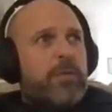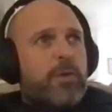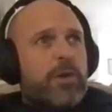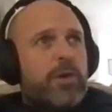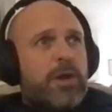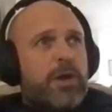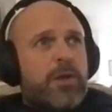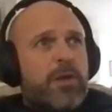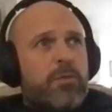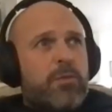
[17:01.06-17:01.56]

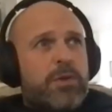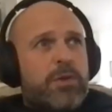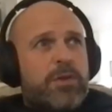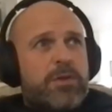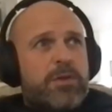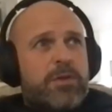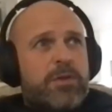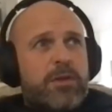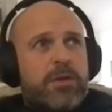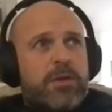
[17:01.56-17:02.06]
working with
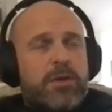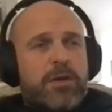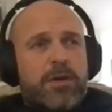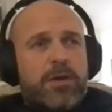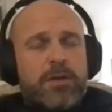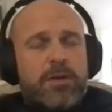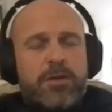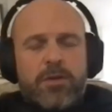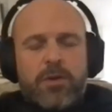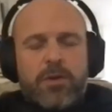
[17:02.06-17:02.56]

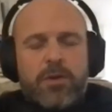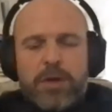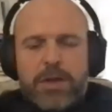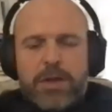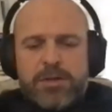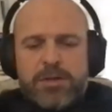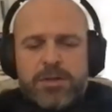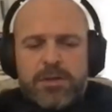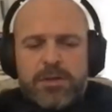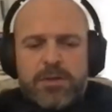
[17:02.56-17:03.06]
the
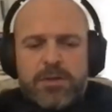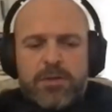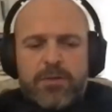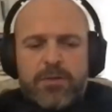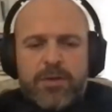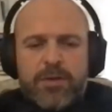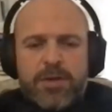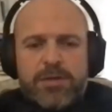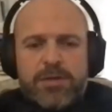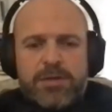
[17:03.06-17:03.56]
Newcastle
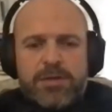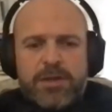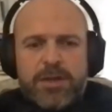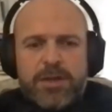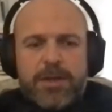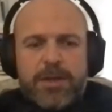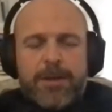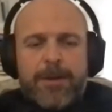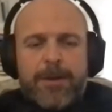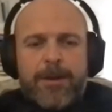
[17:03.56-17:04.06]
University
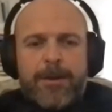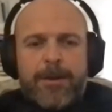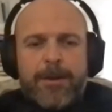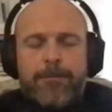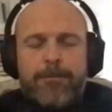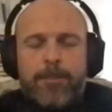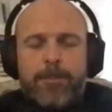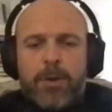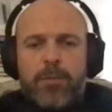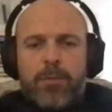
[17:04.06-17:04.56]

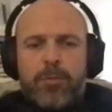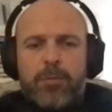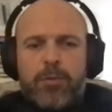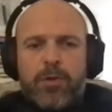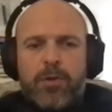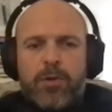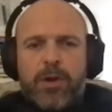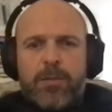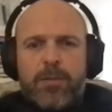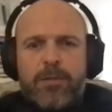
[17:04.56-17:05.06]
on a
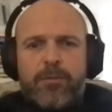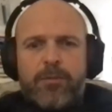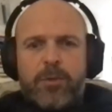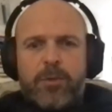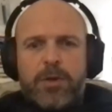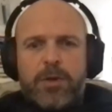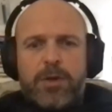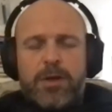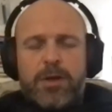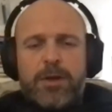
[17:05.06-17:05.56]
program of
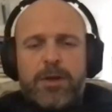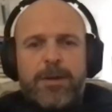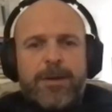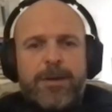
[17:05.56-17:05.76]
work,